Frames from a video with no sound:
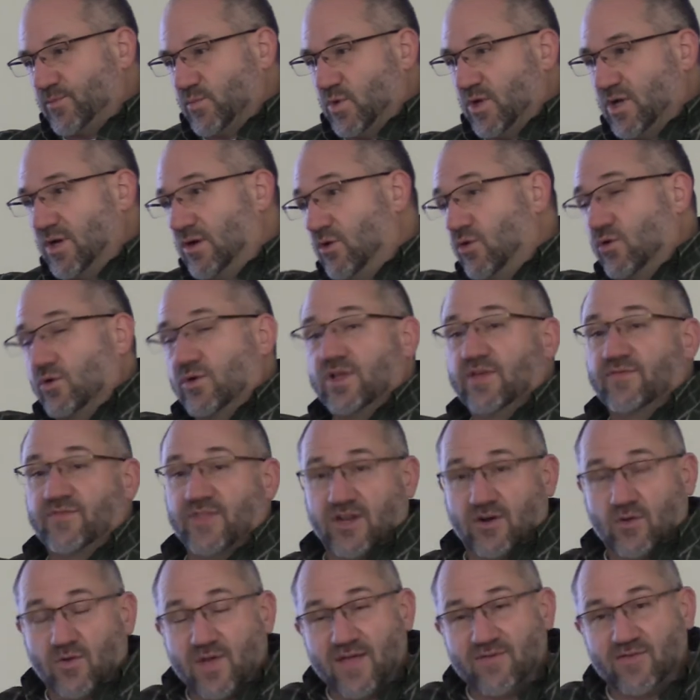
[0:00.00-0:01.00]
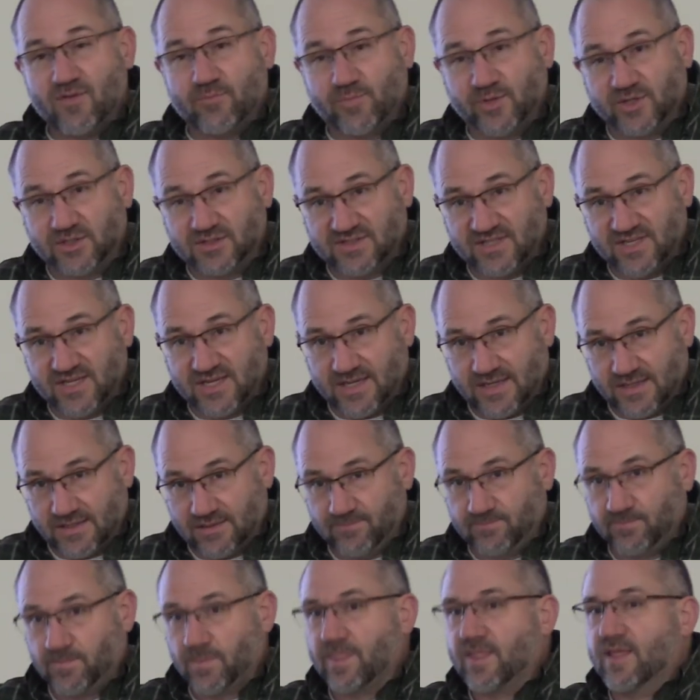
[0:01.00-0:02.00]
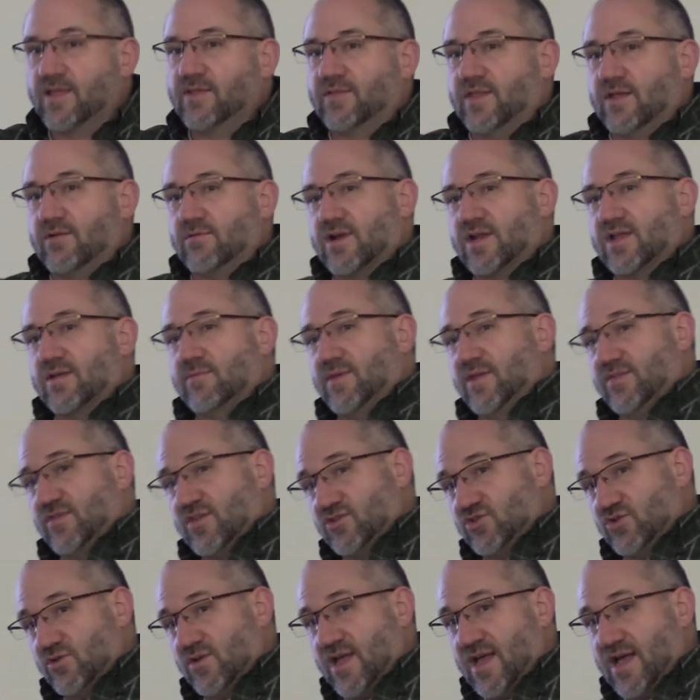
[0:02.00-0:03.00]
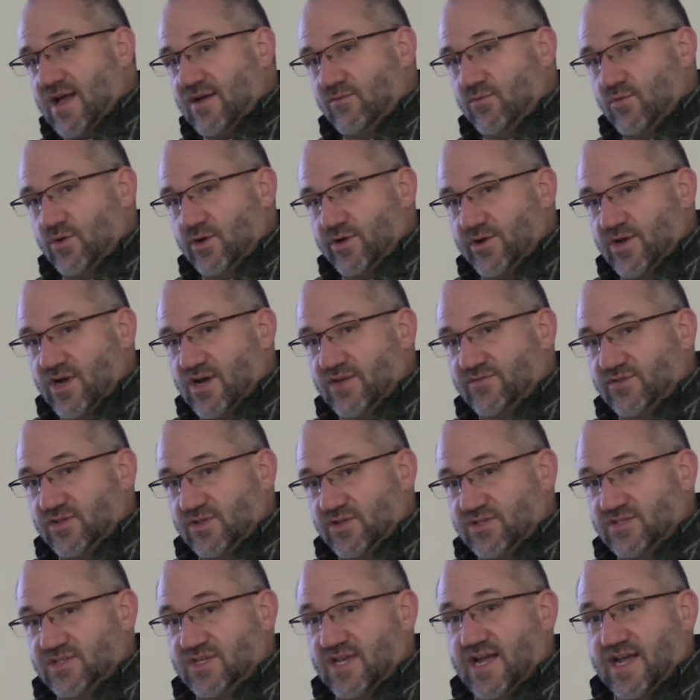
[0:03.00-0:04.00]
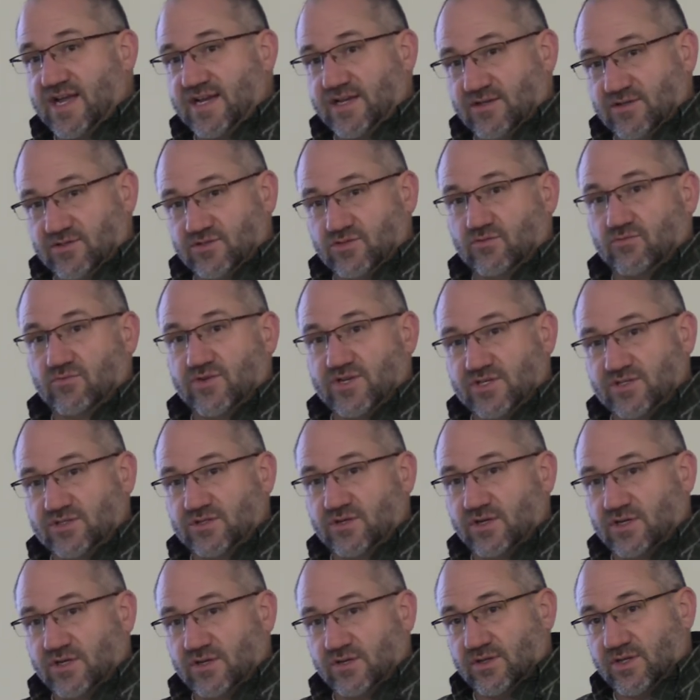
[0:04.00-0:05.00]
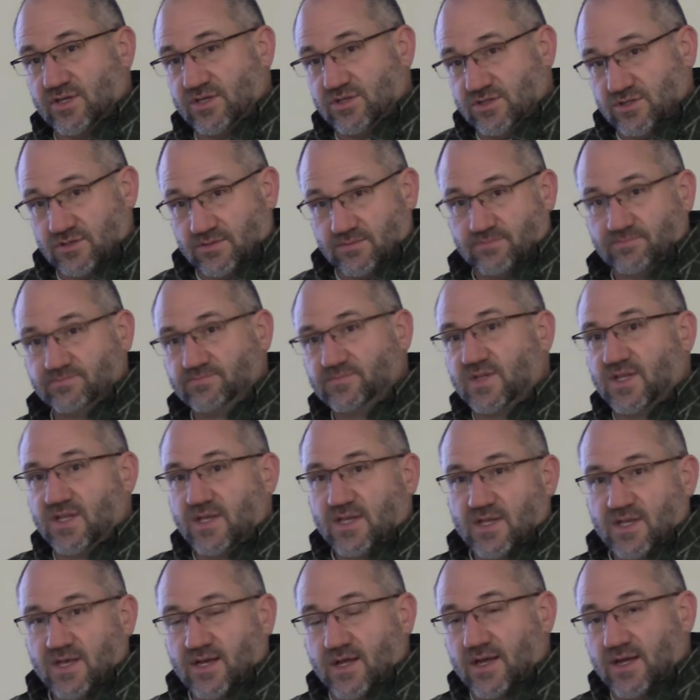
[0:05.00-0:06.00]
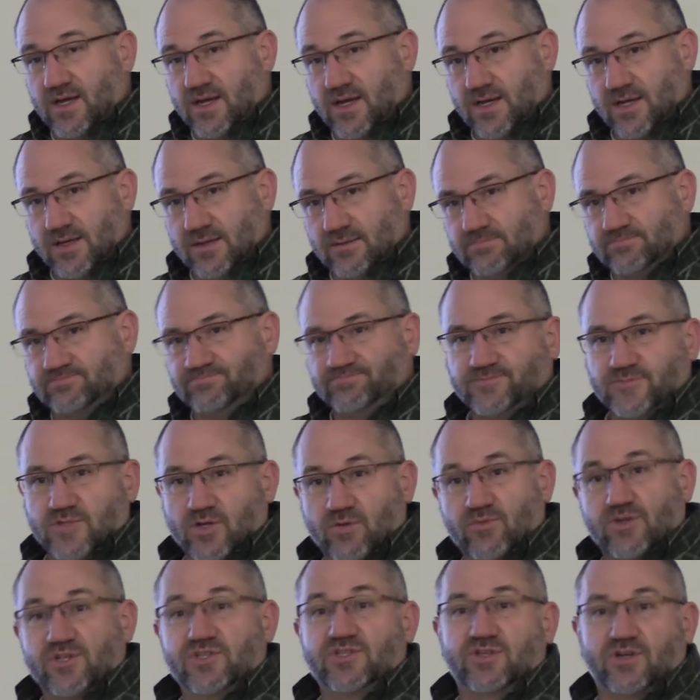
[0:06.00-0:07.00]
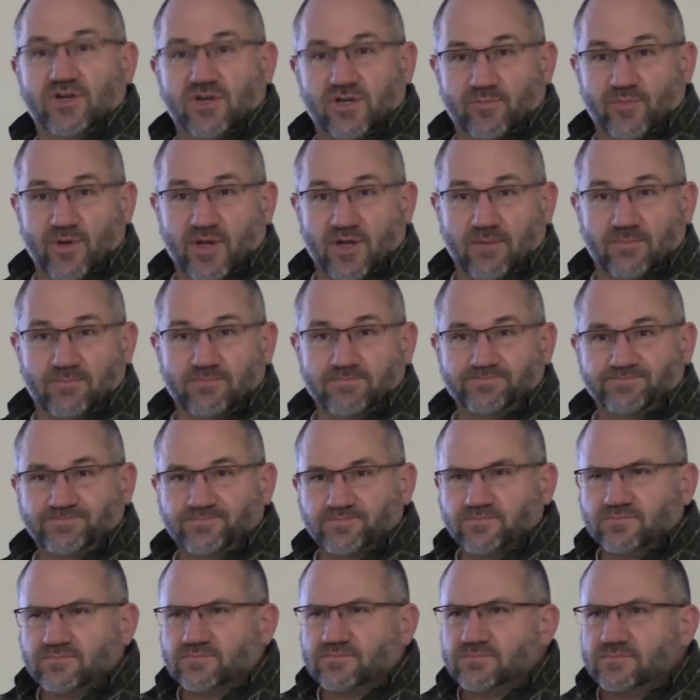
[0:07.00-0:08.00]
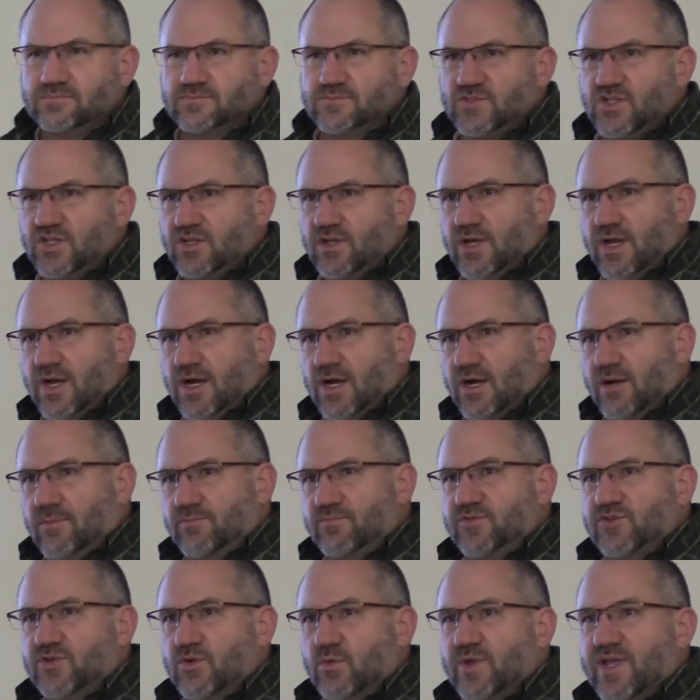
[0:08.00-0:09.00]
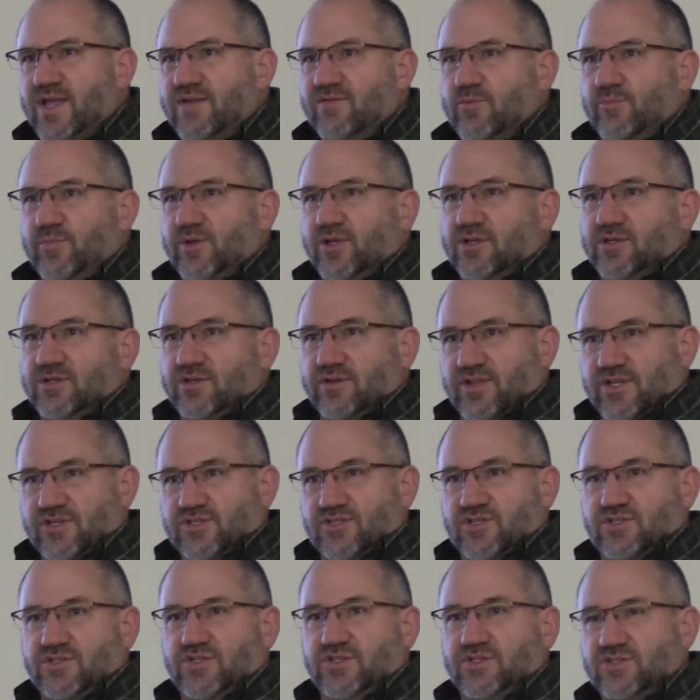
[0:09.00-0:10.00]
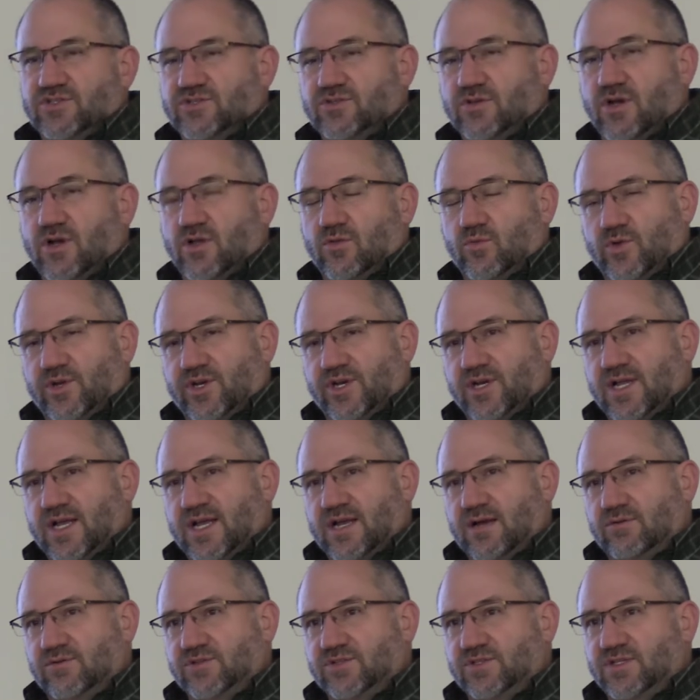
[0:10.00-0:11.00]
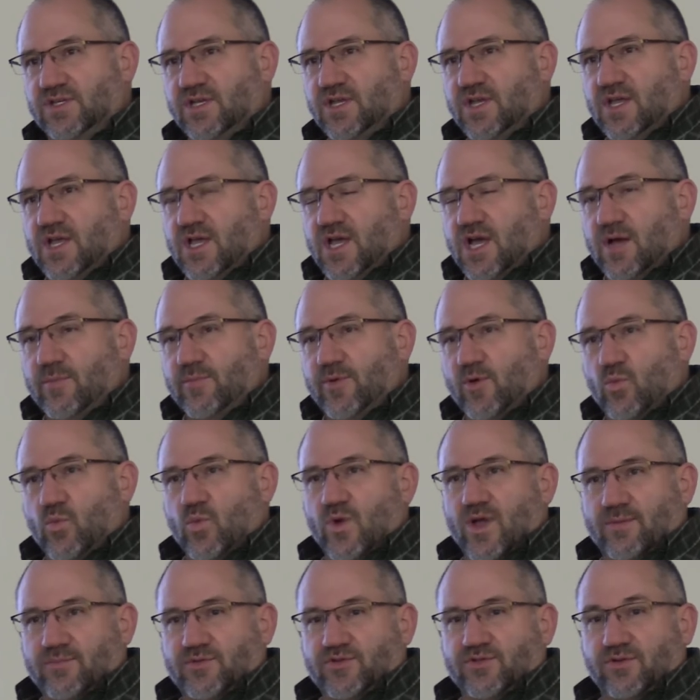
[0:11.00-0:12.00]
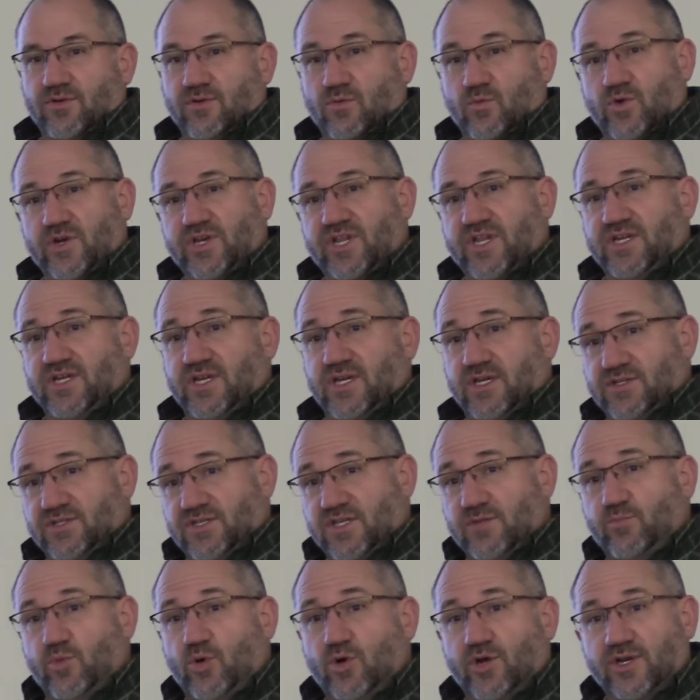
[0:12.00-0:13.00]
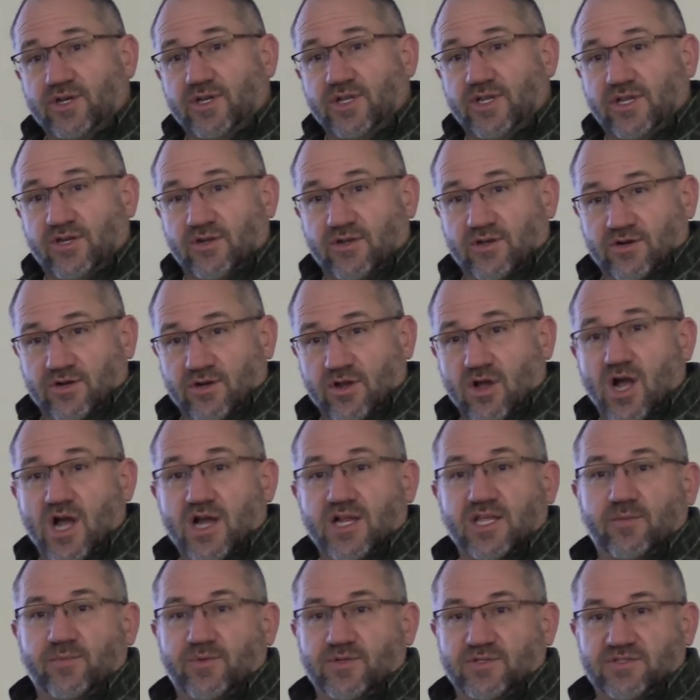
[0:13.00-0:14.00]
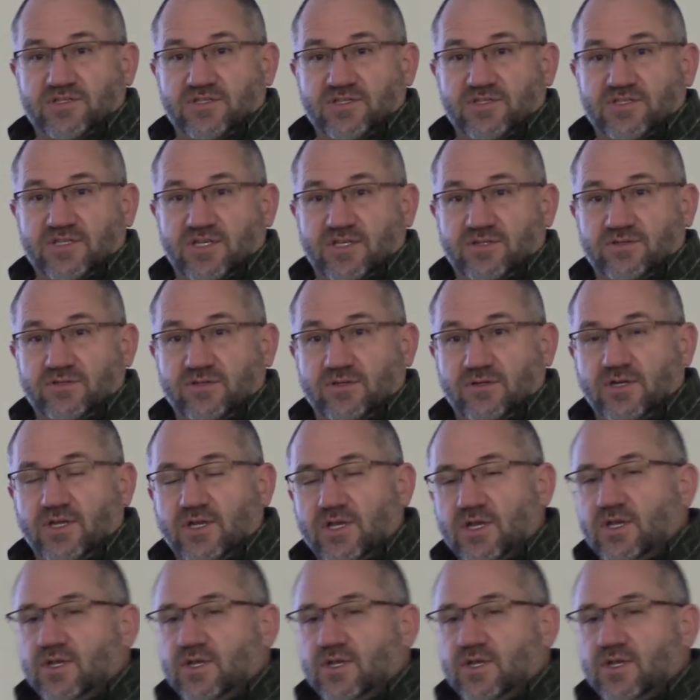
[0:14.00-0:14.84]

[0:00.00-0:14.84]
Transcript: well, if they don't have it built in, they recommend that you have one off to the side. It's a recirculation, um, a recirc pump. Um, so we have a builder that just installed one in a house up in Webster, and what he did is he put it on an occupancy sensor.